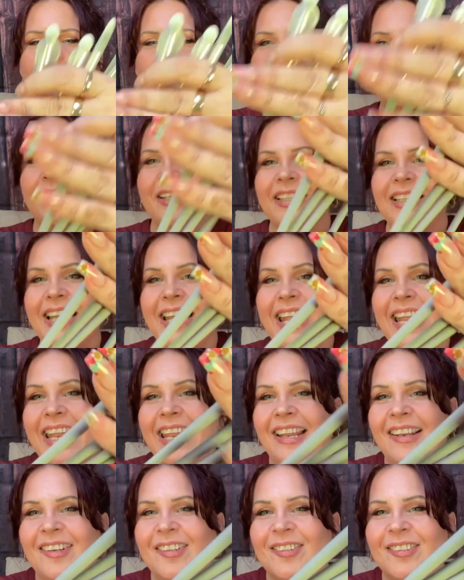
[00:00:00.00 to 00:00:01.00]
Look at the
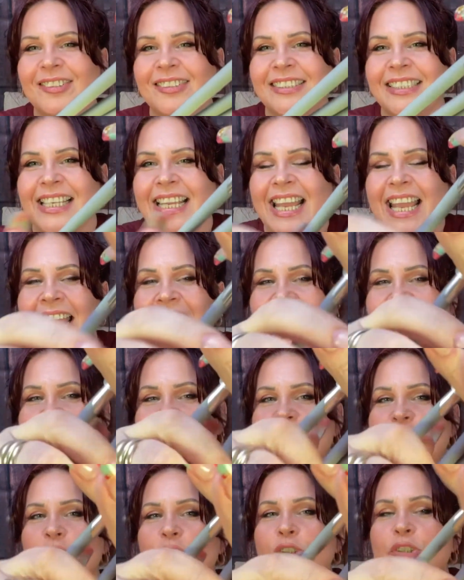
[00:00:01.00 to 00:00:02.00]
handles.
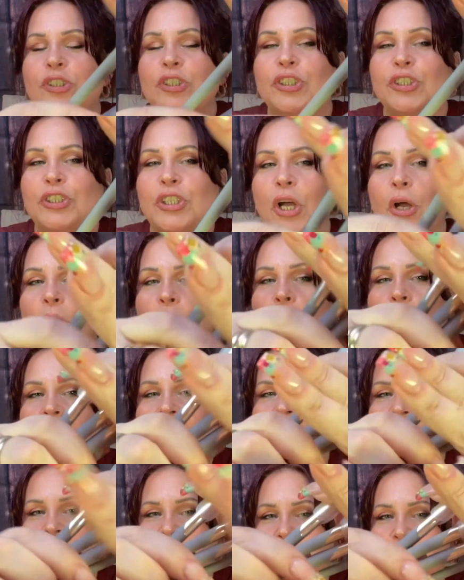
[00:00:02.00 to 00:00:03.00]
These are so
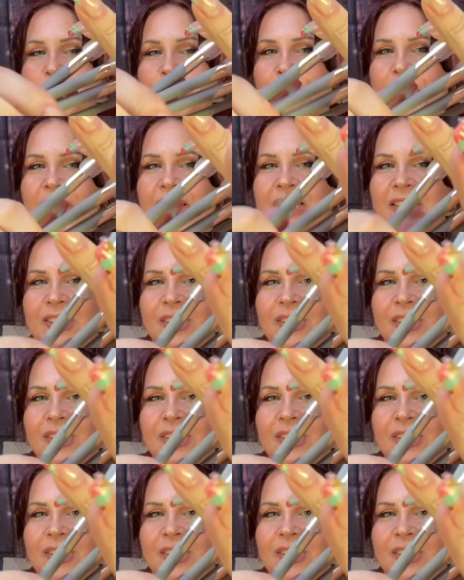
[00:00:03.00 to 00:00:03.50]
luxurious